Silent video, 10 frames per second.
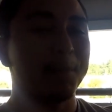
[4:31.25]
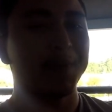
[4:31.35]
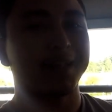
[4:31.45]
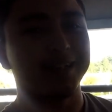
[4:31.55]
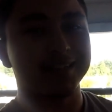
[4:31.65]

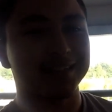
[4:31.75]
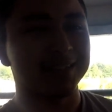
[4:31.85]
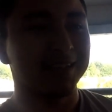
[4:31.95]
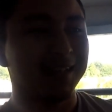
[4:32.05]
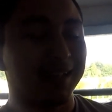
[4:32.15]
because
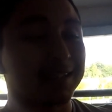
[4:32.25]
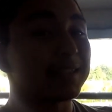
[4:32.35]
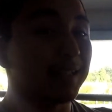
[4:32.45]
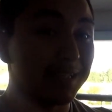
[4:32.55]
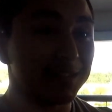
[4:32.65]

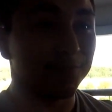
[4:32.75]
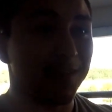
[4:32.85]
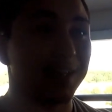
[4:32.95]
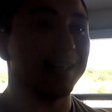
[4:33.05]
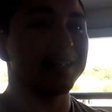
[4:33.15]
it is
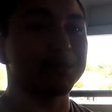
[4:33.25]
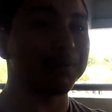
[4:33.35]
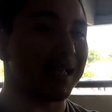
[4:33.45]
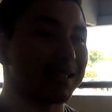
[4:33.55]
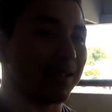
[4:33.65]
fake and it's
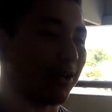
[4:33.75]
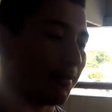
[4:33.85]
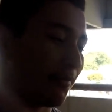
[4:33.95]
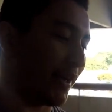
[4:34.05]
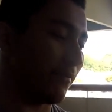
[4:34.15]
plastic
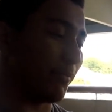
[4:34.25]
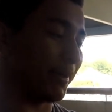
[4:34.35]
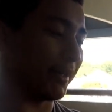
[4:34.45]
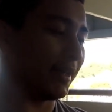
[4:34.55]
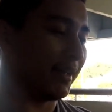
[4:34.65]
carbon fiber, but